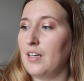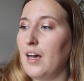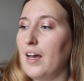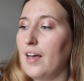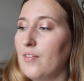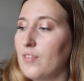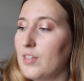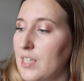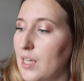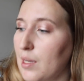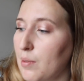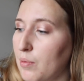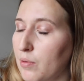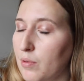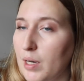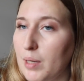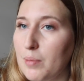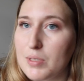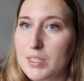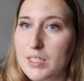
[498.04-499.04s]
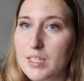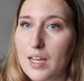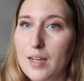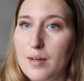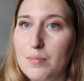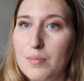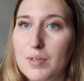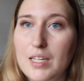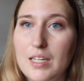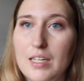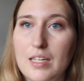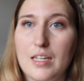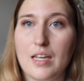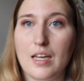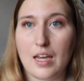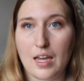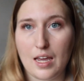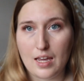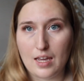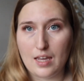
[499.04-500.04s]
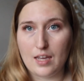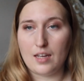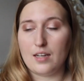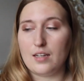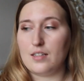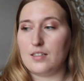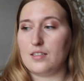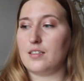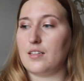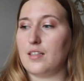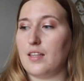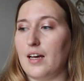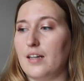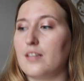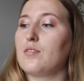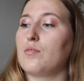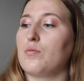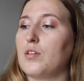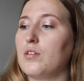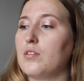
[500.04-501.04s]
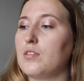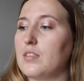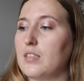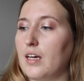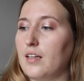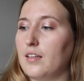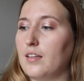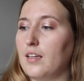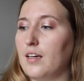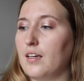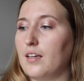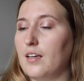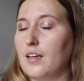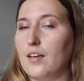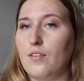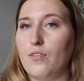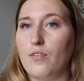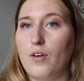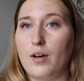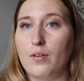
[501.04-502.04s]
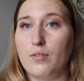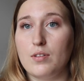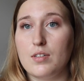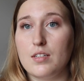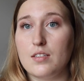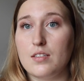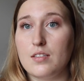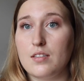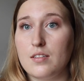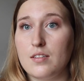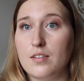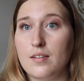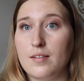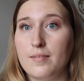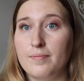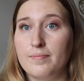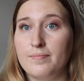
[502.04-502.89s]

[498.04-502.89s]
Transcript: I have a table right beside me, and that's what it would sound like if it was